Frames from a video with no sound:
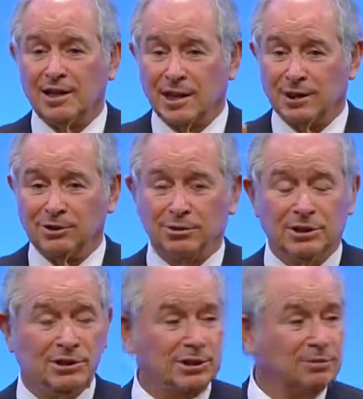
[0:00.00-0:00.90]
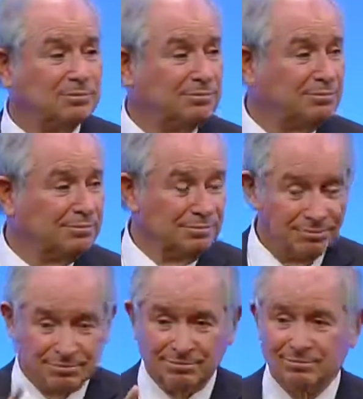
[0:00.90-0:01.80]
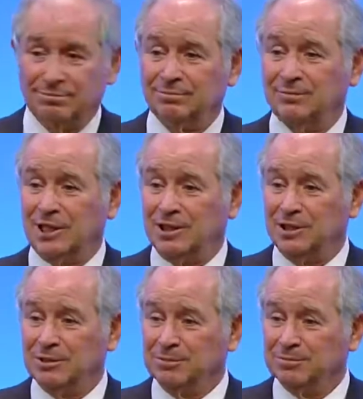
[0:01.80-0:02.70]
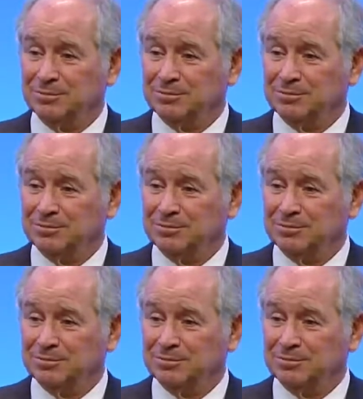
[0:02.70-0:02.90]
The answer is they didn't.